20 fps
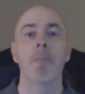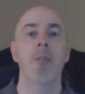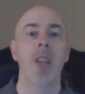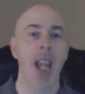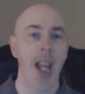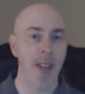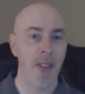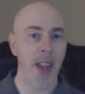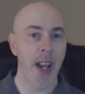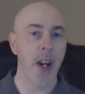
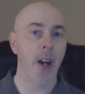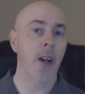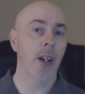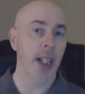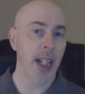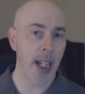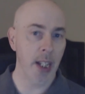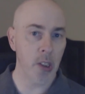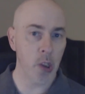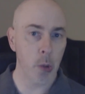And they are
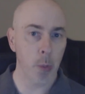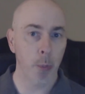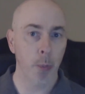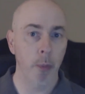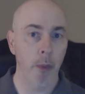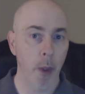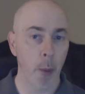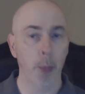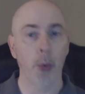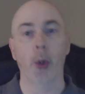against
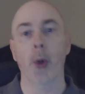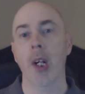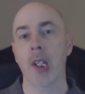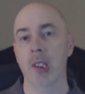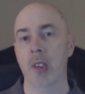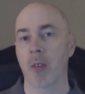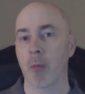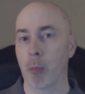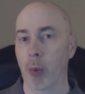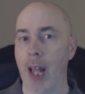the
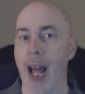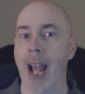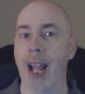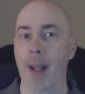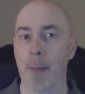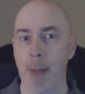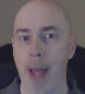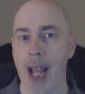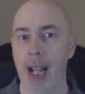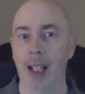progressive
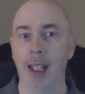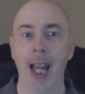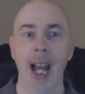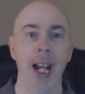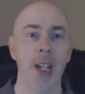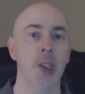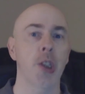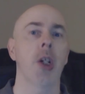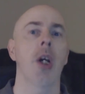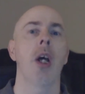
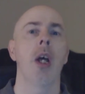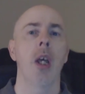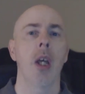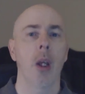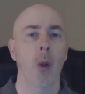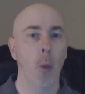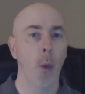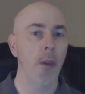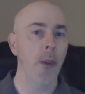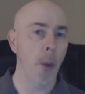backlash
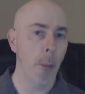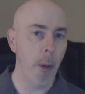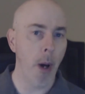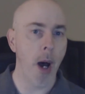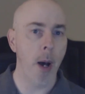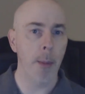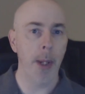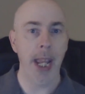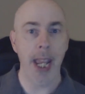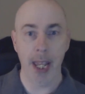with
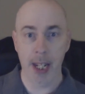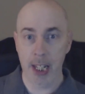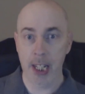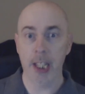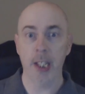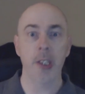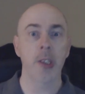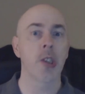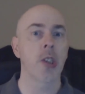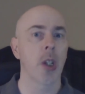Obama and
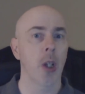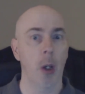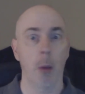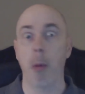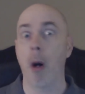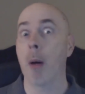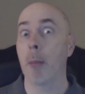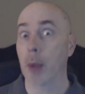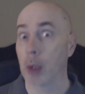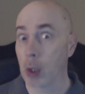his
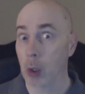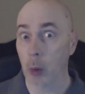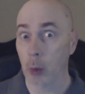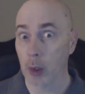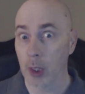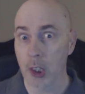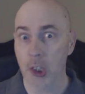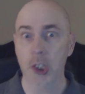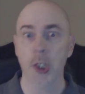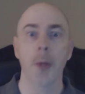Obama
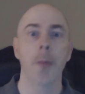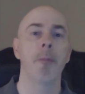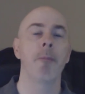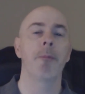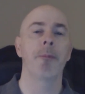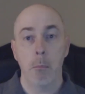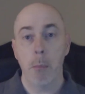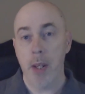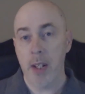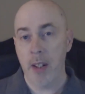coalition.
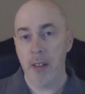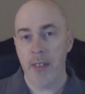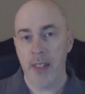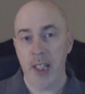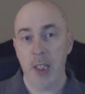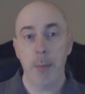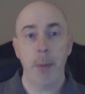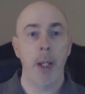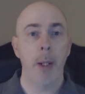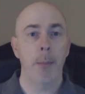Many of
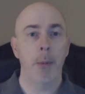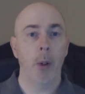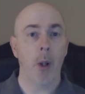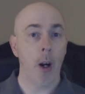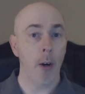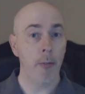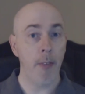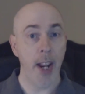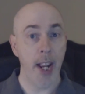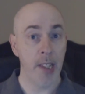these people are
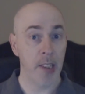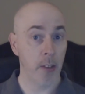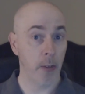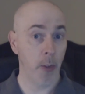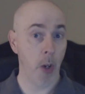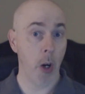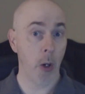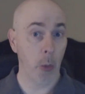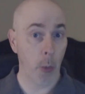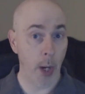fans of
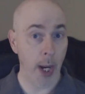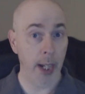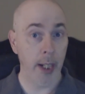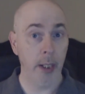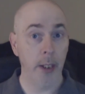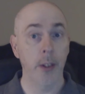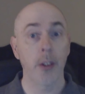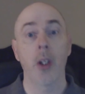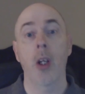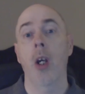Ronald
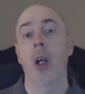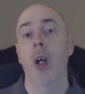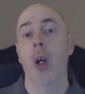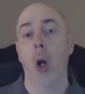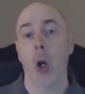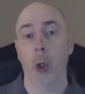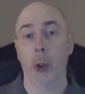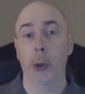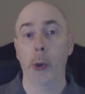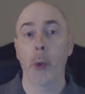Reagan
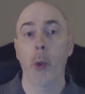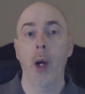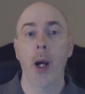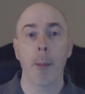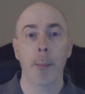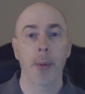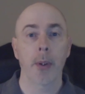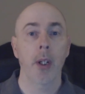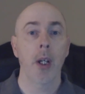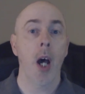or grew
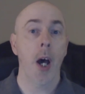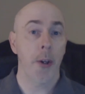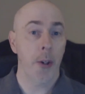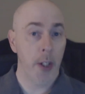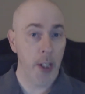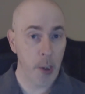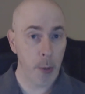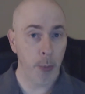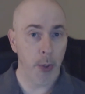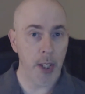up under
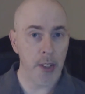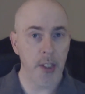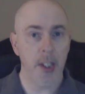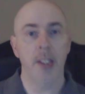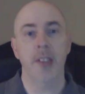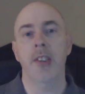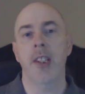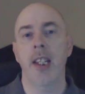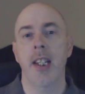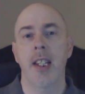his
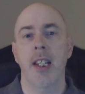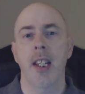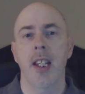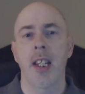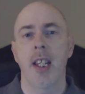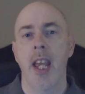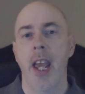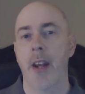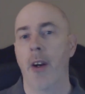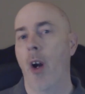presidency
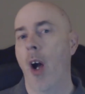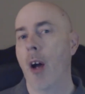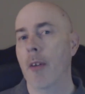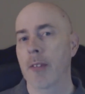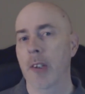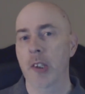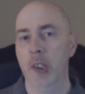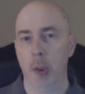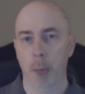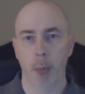and are
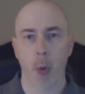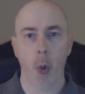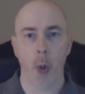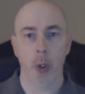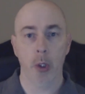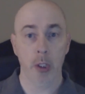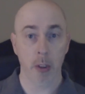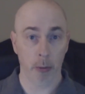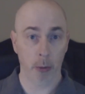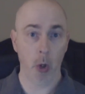often
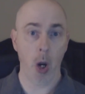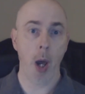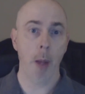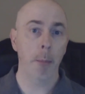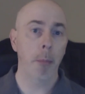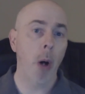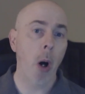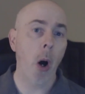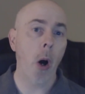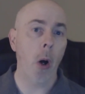supporters of Ron
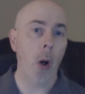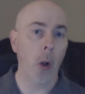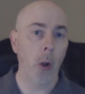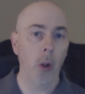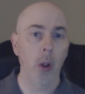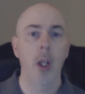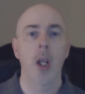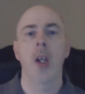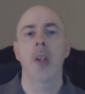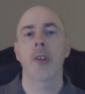Paul.
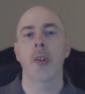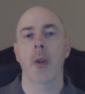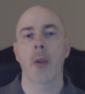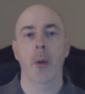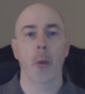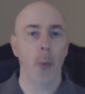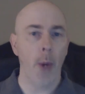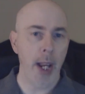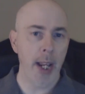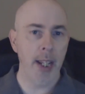So the
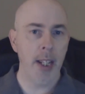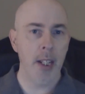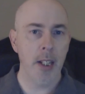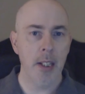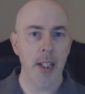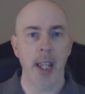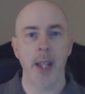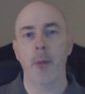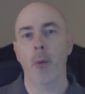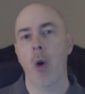Reagan
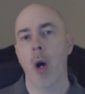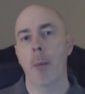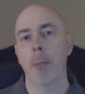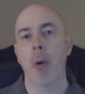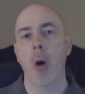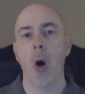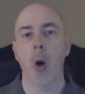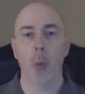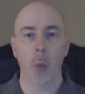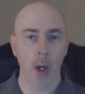and Ron
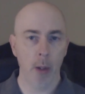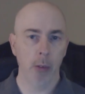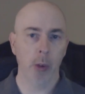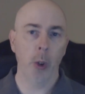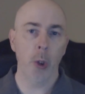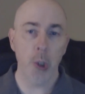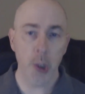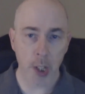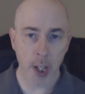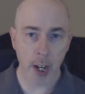Paul
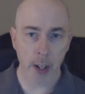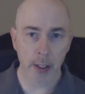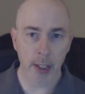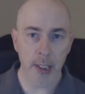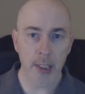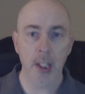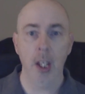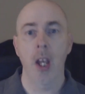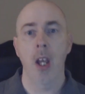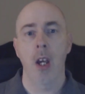
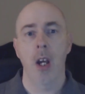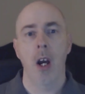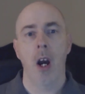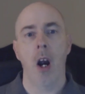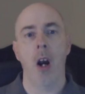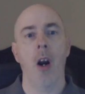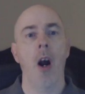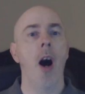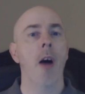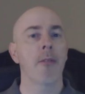revolutionaries
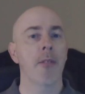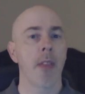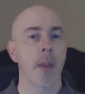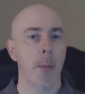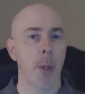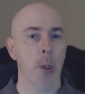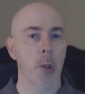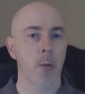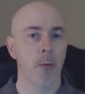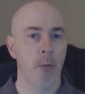are often the
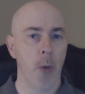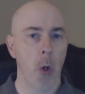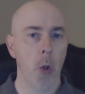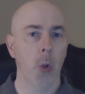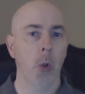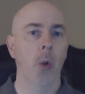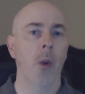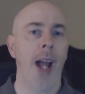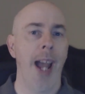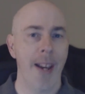most
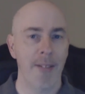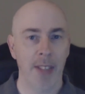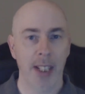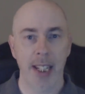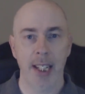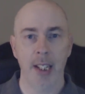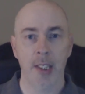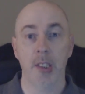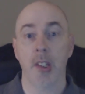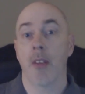vocal
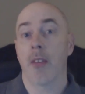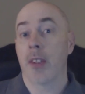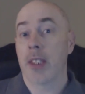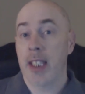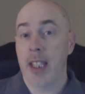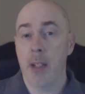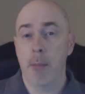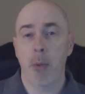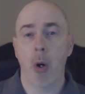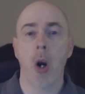advocates of the
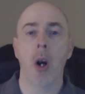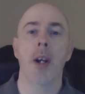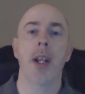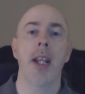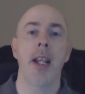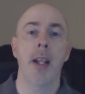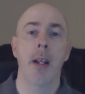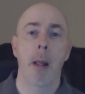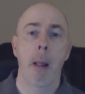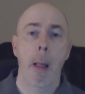Tea
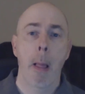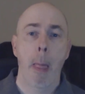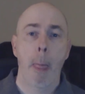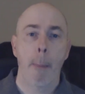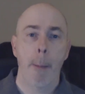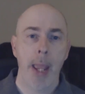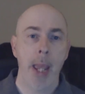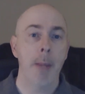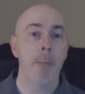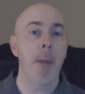Party,
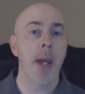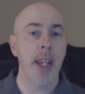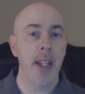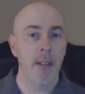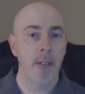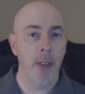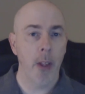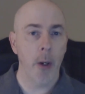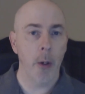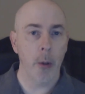and many of
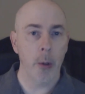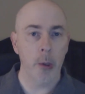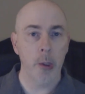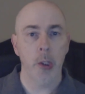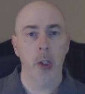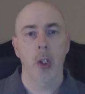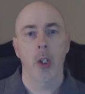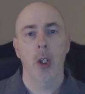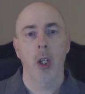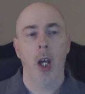those
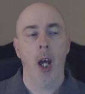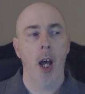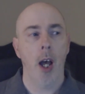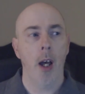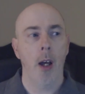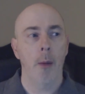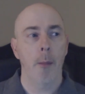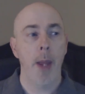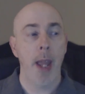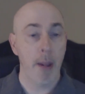
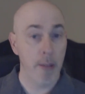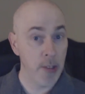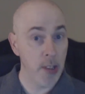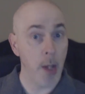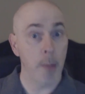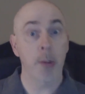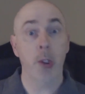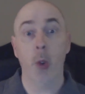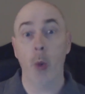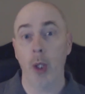have
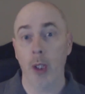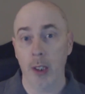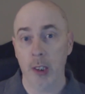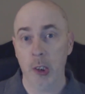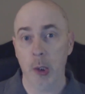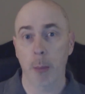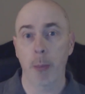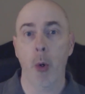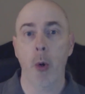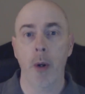subsequently
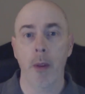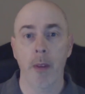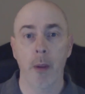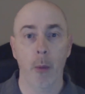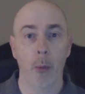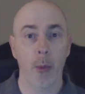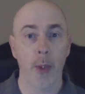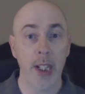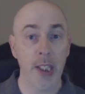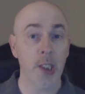supported the
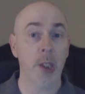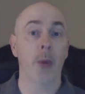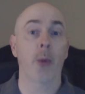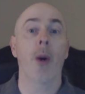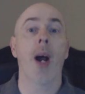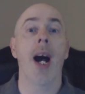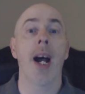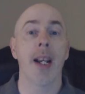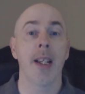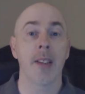recent
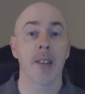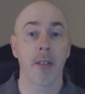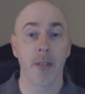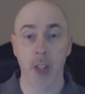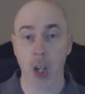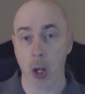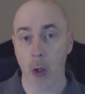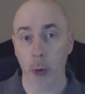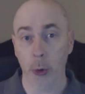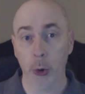rise of
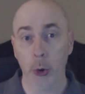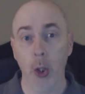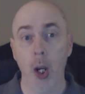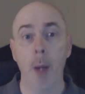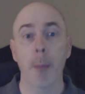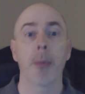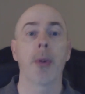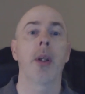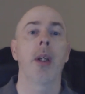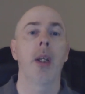Donald
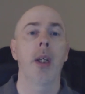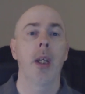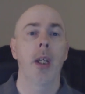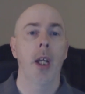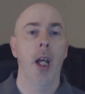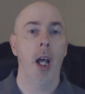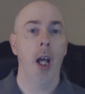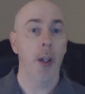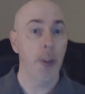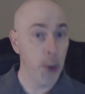Trump
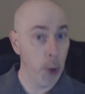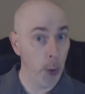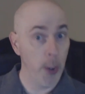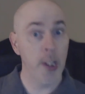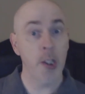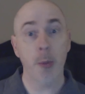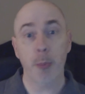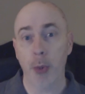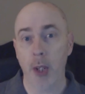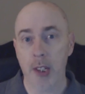to
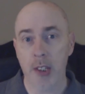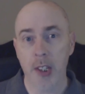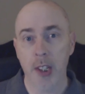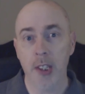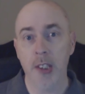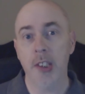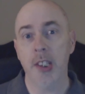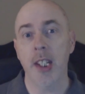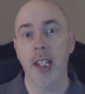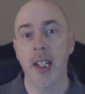his
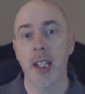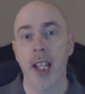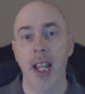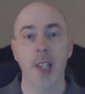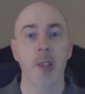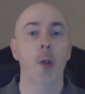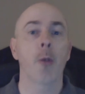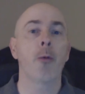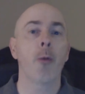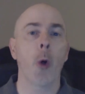presidency as
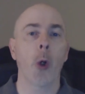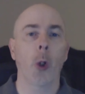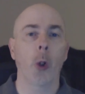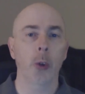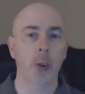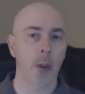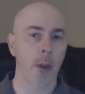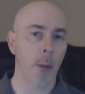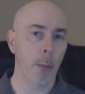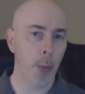a foil
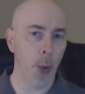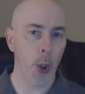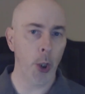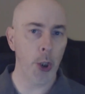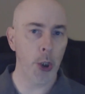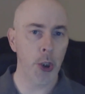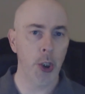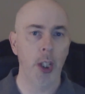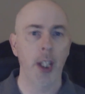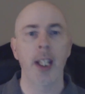to the
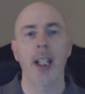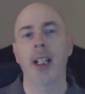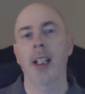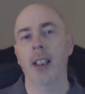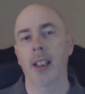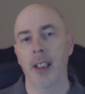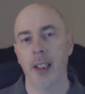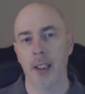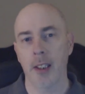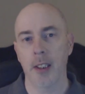Bush,
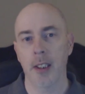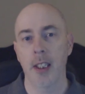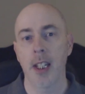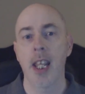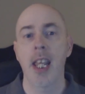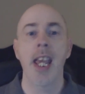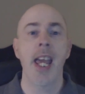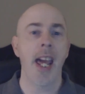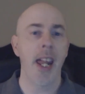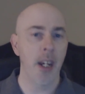Clinton,
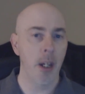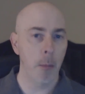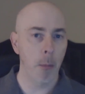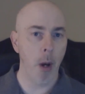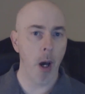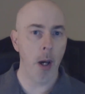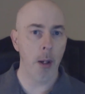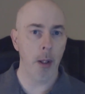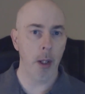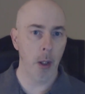and
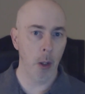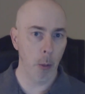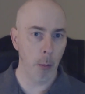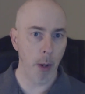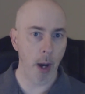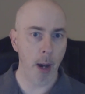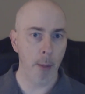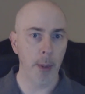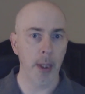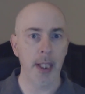
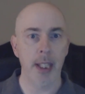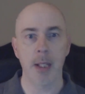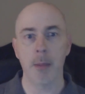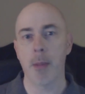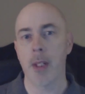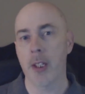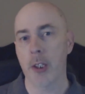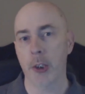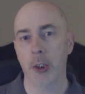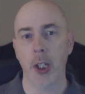Obama
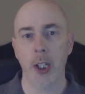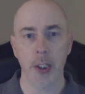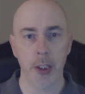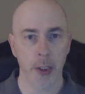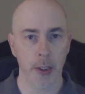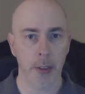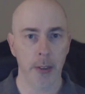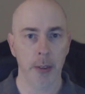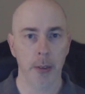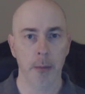
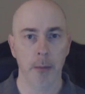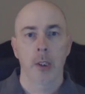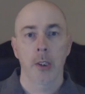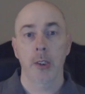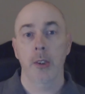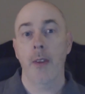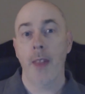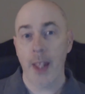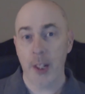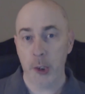administrations.
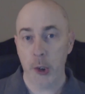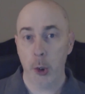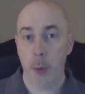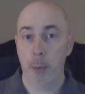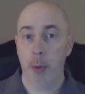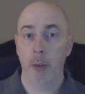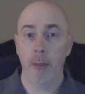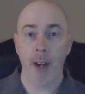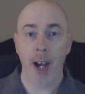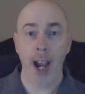So that should
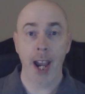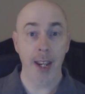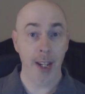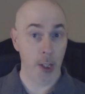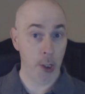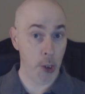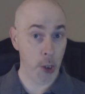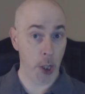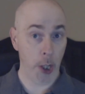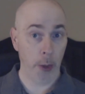provide a
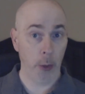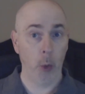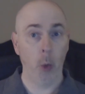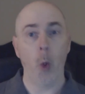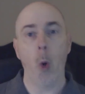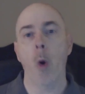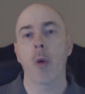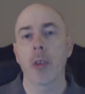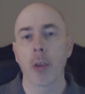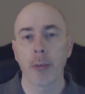general
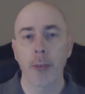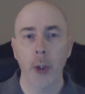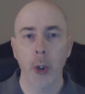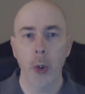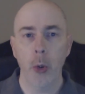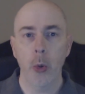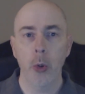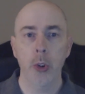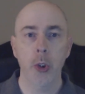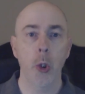
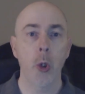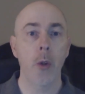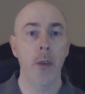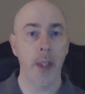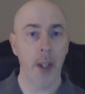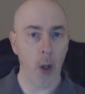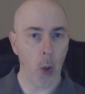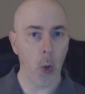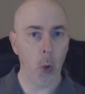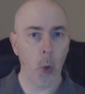overview to who the
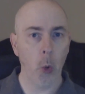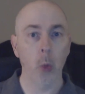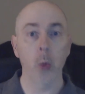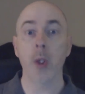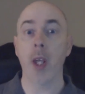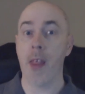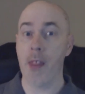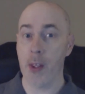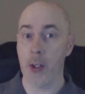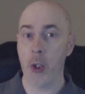old
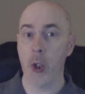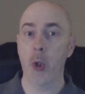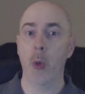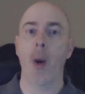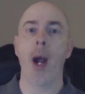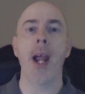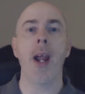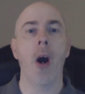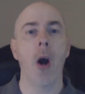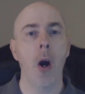and the new
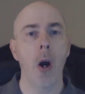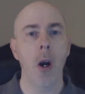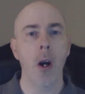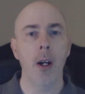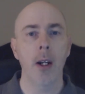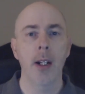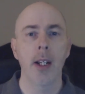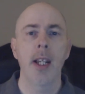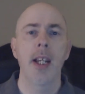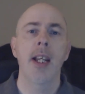right
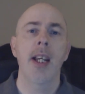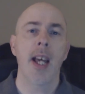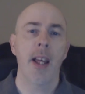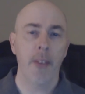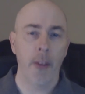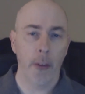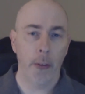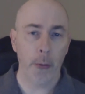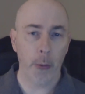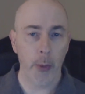are, and
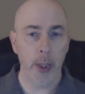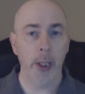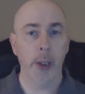the three